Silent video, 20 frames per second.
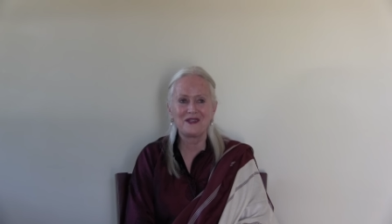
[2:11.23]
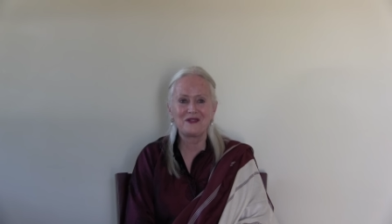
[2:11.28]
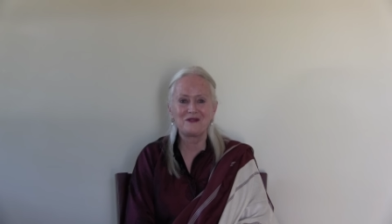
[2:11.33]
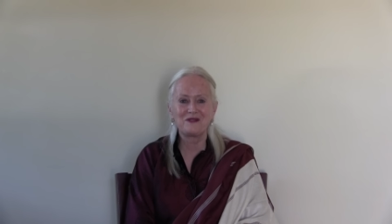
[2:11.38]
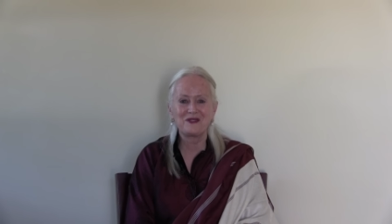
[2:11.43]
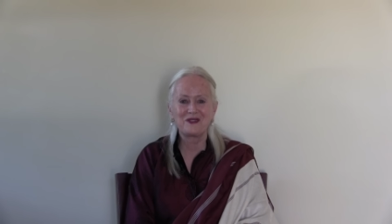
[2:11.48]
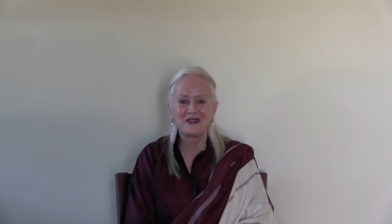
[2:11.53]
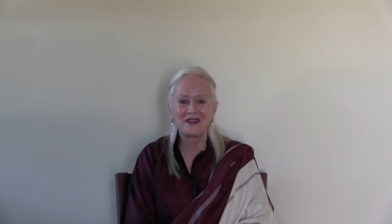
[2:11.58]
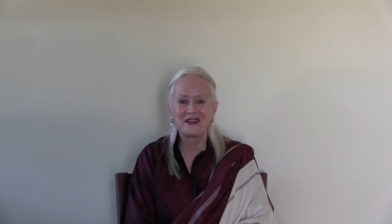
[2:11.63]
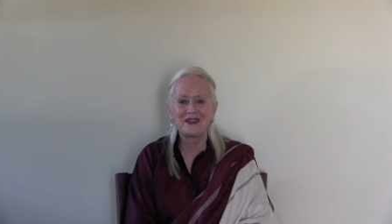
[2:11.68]

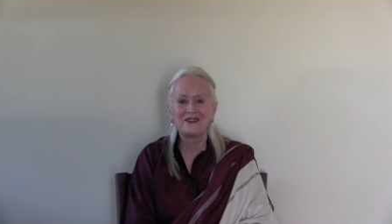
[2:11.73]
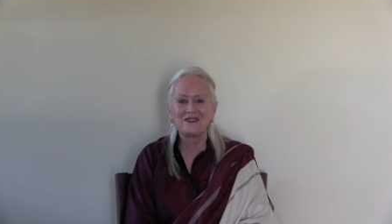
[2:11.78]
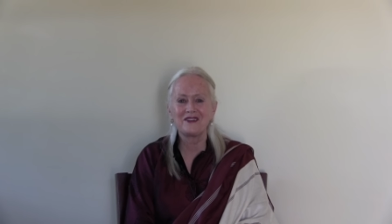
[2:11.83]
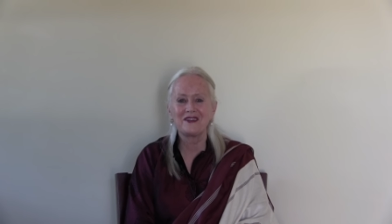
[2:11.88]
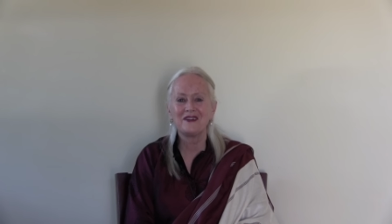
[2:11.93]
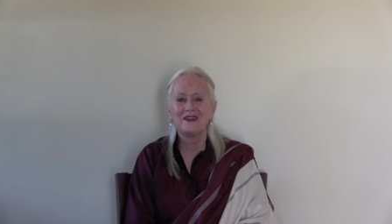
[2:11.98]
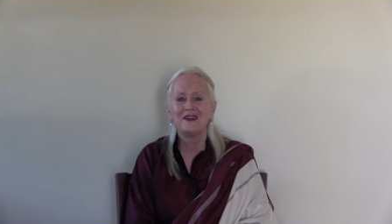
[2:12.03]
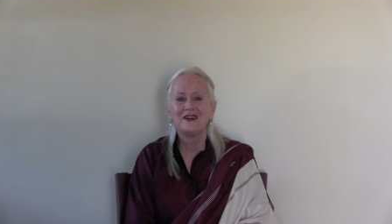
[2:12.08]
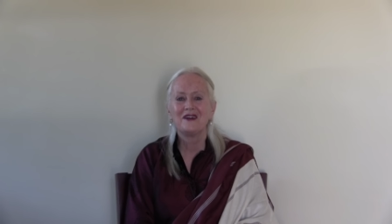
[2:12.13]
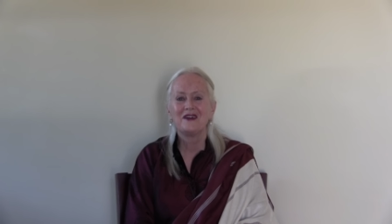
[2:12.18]
lives in
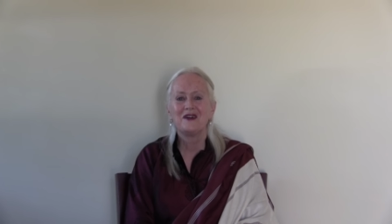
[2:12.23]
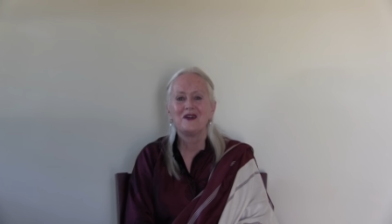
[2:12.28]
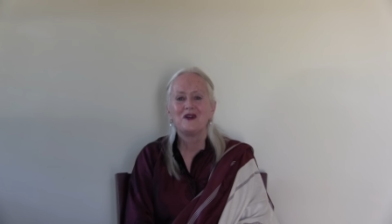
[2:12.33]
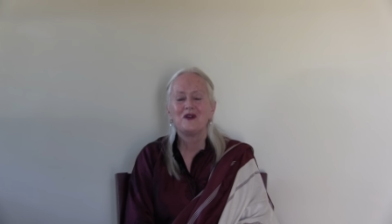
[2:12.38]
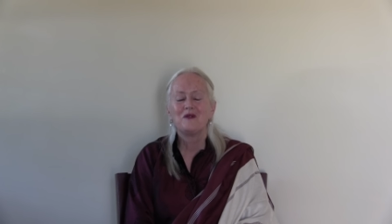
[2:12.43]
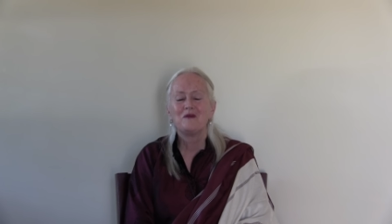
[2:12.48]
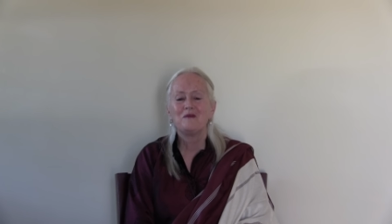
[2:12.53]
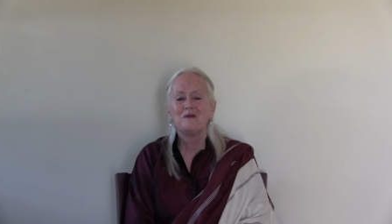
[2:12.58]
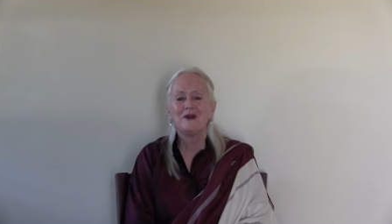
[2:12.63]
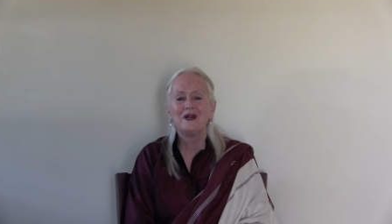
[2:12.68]
Asia,
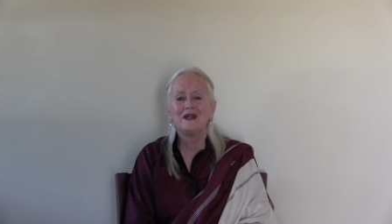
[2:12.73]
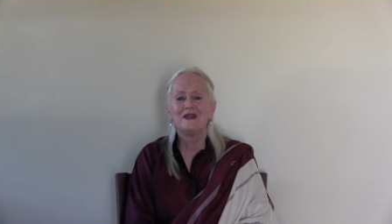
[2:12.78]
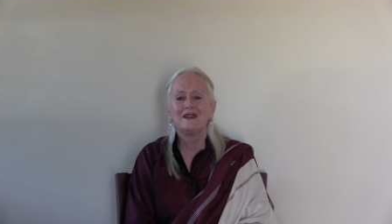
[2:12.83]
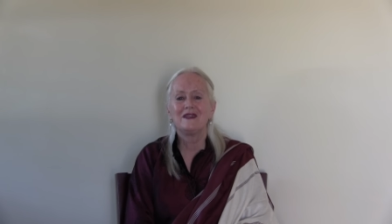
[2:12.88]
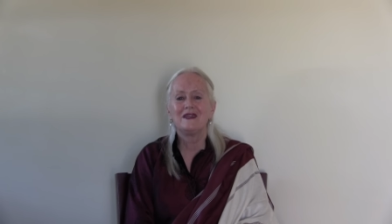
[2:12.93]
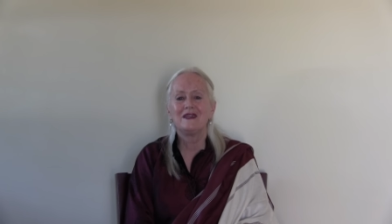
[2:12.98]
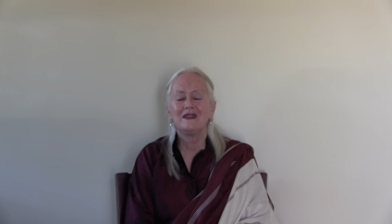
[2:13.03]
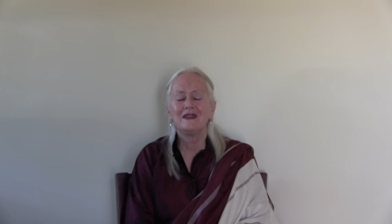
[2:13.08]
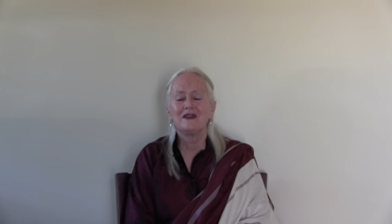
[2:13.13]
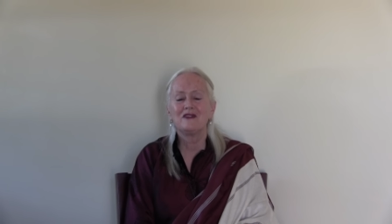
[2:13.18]

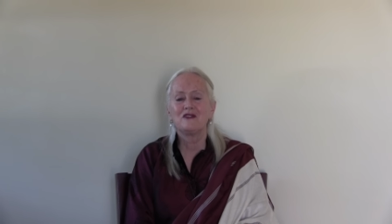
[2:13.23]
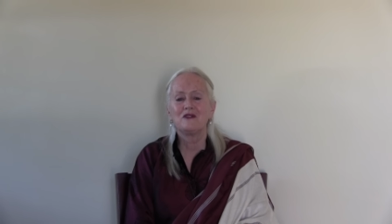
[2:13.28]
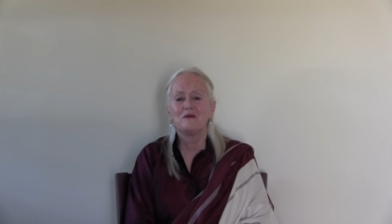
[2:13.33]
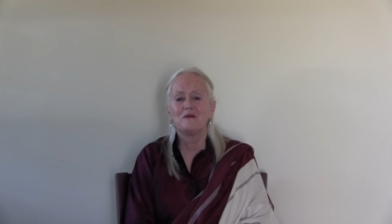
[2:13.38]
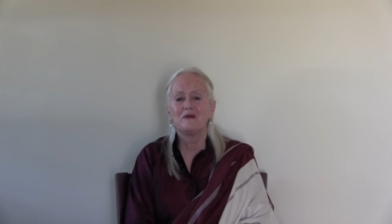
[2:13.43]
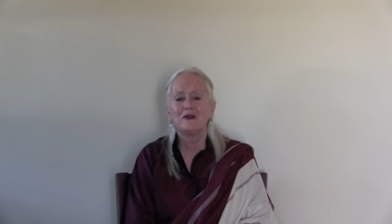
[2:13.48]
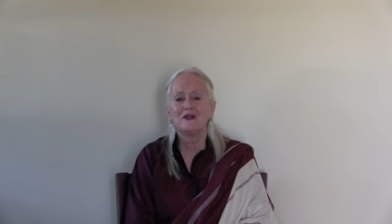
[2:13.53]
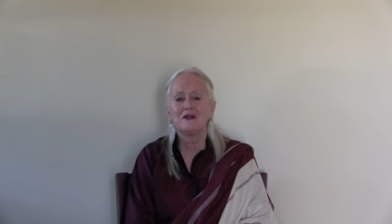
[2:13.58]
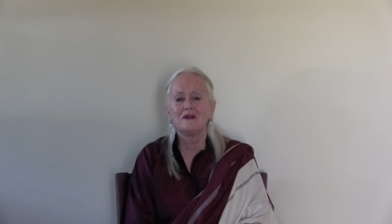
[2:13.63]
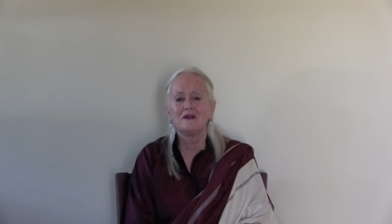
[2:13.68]
but it
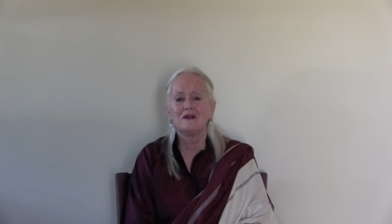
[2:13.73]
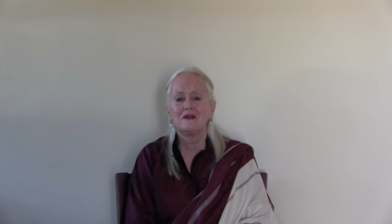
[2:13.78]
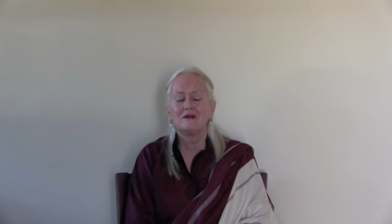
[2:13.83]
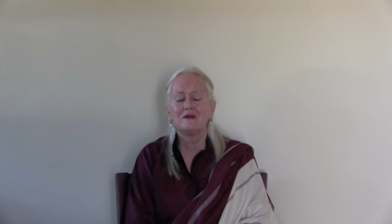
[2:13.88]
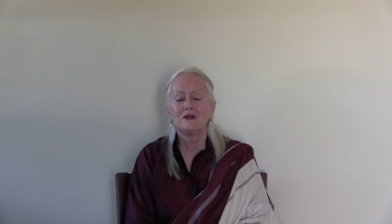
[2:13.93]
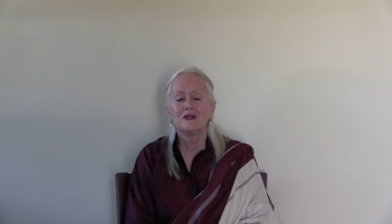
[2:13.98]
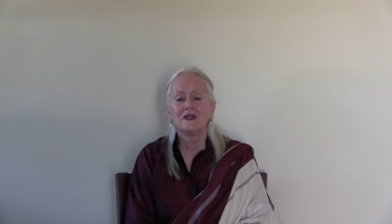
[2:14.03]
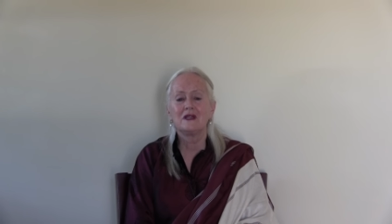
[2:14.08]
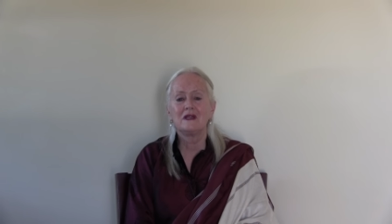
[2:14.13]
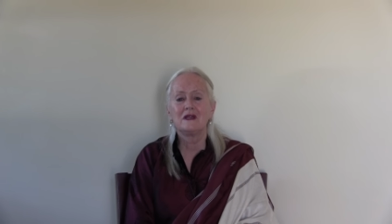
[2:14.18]
hasn't been
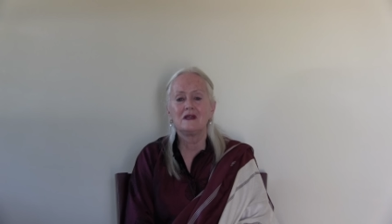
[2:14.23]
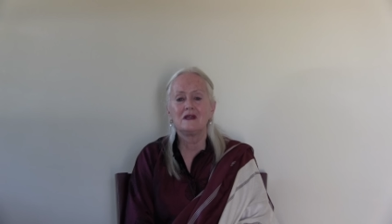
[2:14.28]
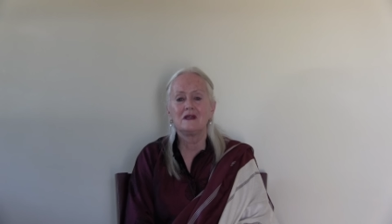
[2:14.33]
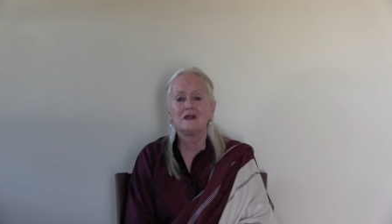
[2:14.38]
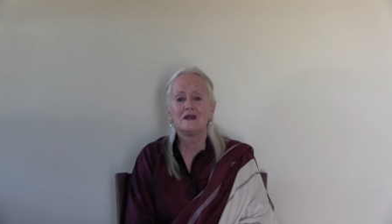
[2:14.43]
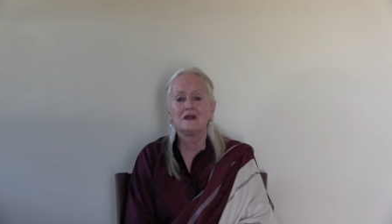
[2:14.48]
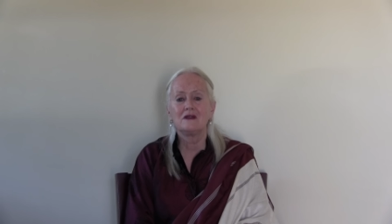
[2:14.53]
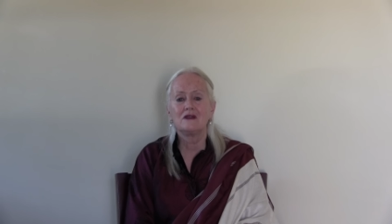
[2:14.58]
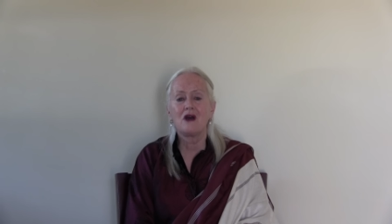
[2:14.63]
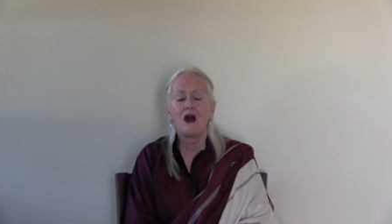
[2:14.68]
really
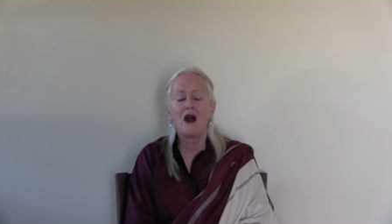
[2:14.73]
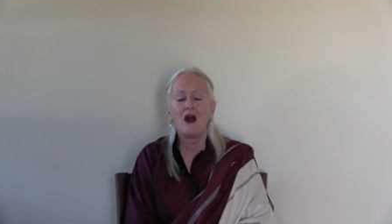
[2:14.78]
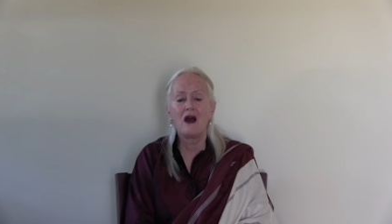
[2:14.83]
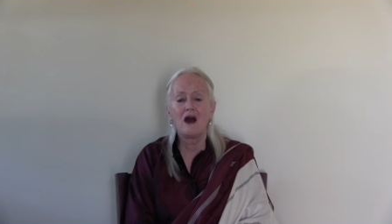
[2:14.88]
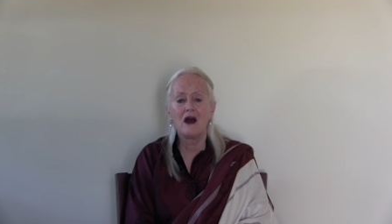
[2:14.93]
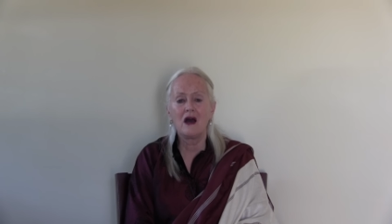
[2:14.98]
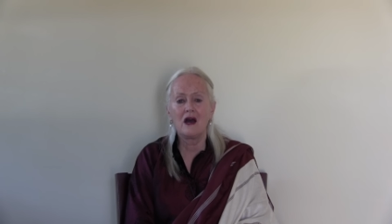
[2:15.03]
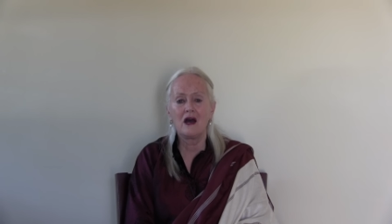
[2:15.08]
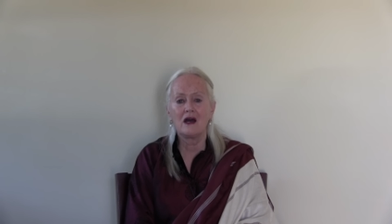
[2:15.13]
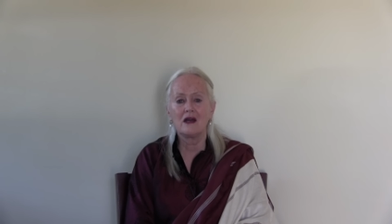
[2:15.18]

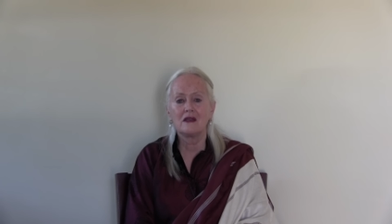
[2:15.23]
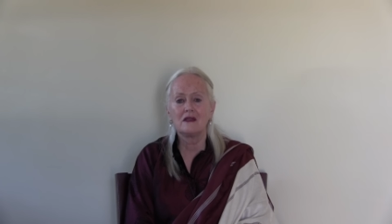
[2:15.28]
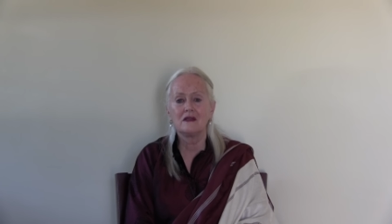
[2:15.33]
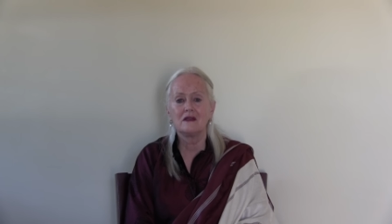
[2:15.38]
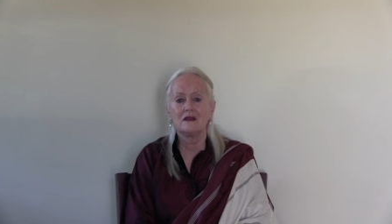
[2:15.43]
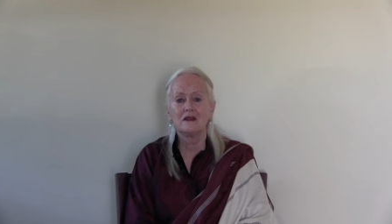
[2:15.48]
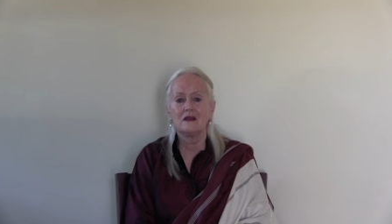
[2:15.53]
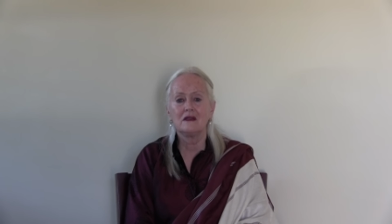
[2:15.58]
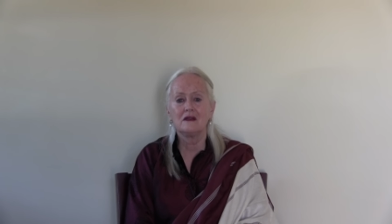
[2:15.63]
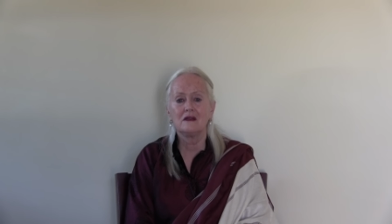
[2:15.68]
taught
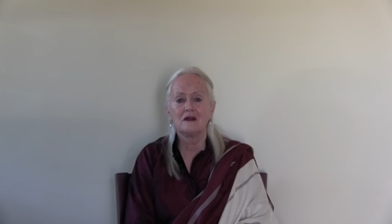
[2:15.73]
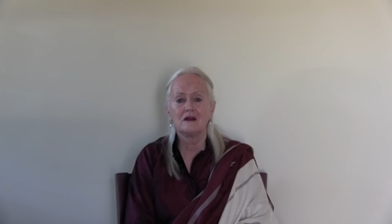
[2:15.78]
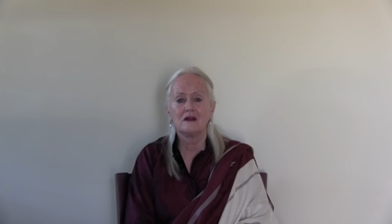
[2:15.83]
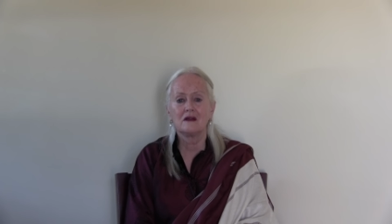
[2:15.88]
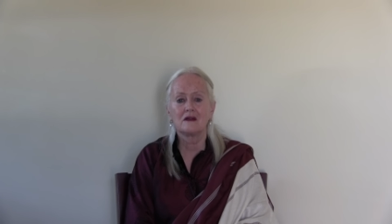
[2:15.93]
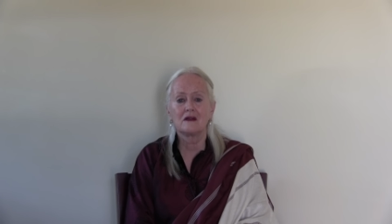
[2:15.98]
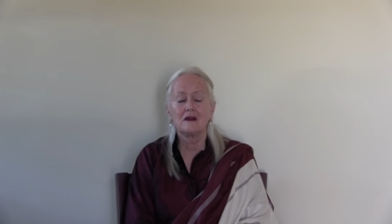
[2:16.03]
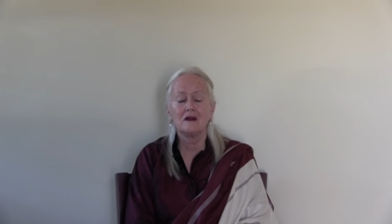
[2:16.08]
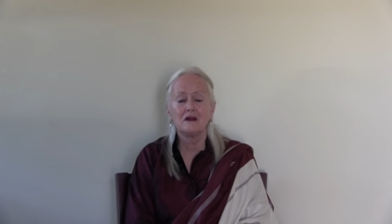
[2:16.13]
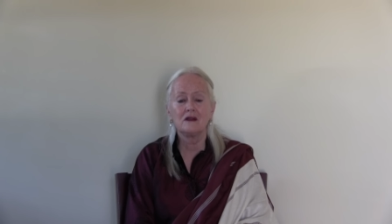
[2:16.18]
in
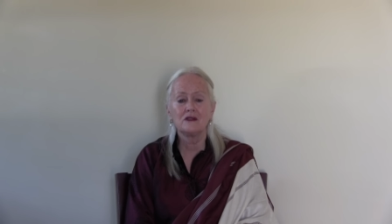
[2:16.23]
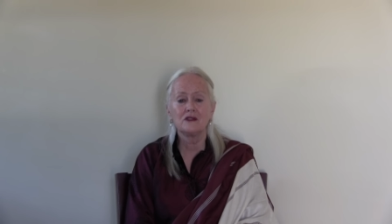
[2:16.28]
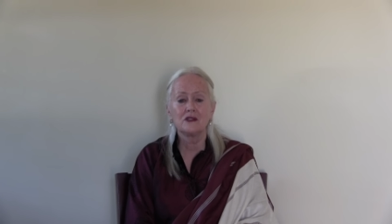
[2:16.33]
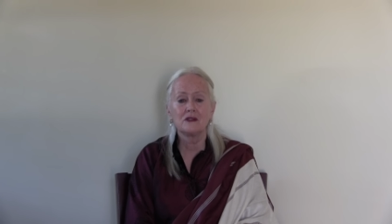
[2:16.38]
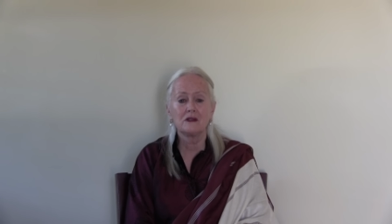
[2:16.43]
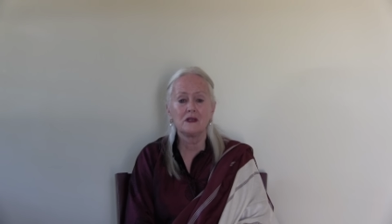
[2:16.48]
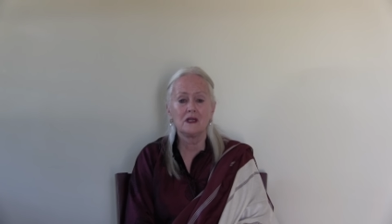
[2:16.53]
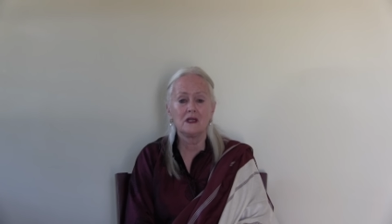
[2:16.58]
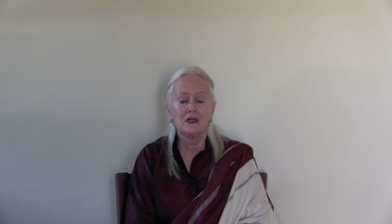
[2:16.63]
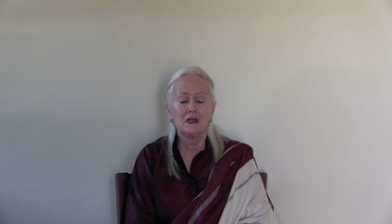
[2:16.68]
our
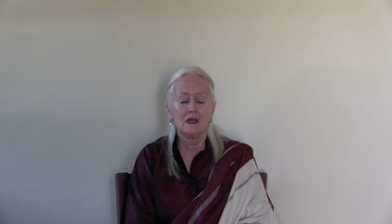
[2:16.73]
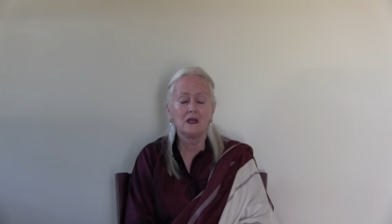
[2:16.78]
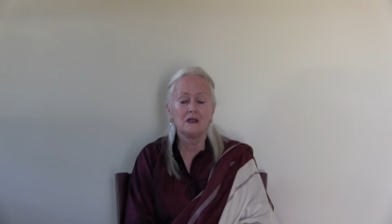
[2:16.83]
culture, and,